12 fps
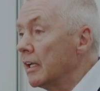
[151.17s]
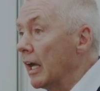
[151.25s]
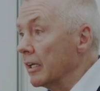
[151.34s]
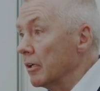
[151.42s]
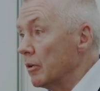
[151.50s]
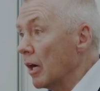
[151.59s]

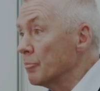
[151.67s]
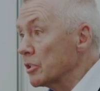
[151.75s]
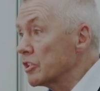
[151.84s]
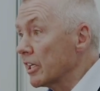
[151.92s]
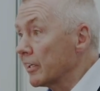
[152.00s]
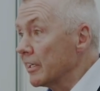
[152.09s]
And I'm
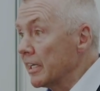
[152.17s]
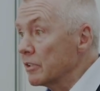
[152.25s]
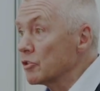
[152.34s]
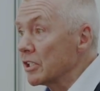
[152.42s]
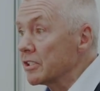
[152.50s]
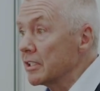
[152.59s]
particularly
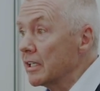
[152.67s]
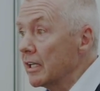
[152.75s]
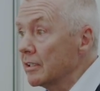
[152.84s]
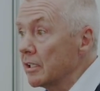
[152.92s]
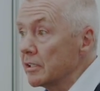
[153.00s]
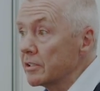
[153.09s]
interested
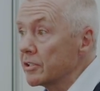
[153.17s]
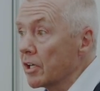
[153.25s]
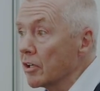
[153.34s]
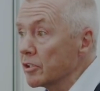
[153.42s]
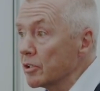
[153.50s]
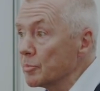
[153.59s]
in the
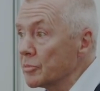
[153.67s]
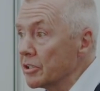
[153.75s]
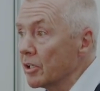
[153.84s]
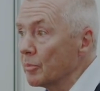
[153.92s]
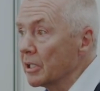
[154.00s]
startups,